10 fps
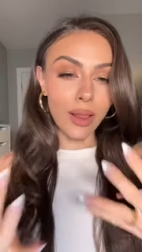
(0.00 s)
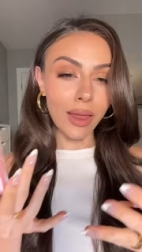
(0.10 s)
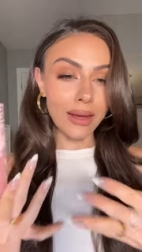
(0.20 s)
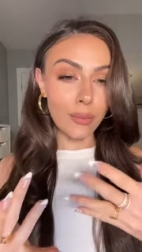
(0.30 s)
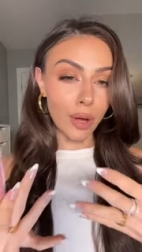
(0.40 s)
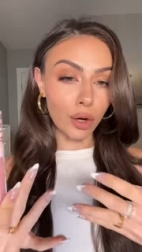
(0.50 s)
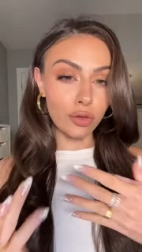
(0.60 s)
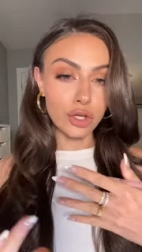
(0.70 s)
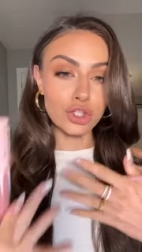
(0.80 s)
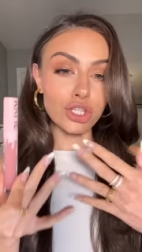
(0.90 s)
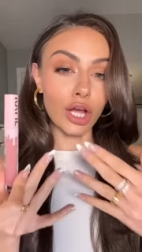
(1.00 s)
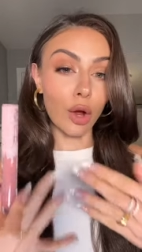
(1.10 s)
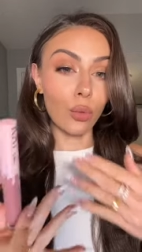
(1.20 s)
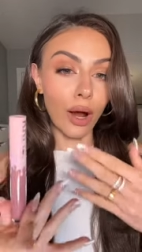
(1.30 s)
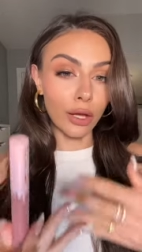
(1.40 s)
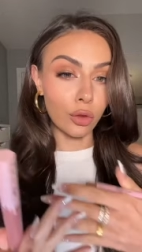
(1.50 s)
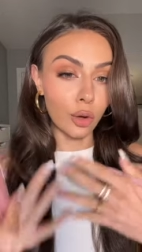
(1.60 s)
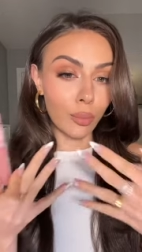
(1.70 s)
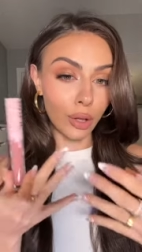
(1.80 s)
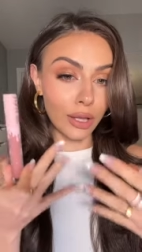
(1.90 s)
Do I like it better than just like a
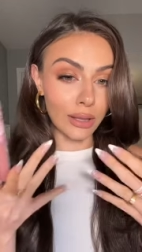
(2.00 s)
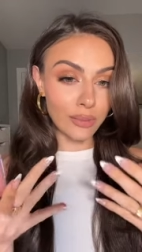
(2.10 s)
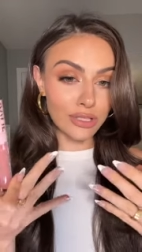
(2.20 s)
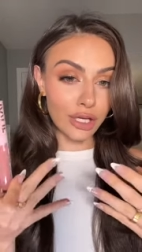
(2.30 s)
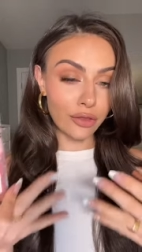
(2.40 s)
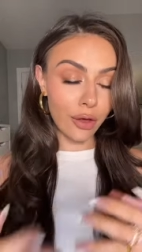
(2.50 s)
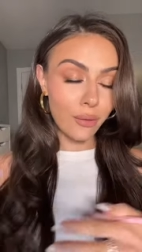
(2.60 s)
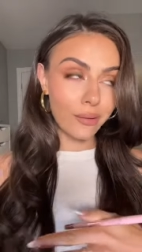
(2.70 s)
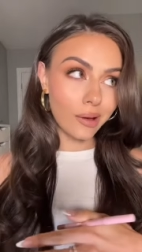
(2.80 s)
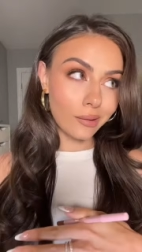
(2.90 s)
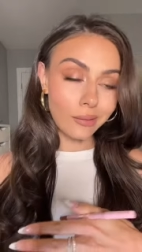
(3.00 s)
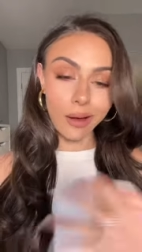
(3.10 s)
regular bullet lipstick though? I don't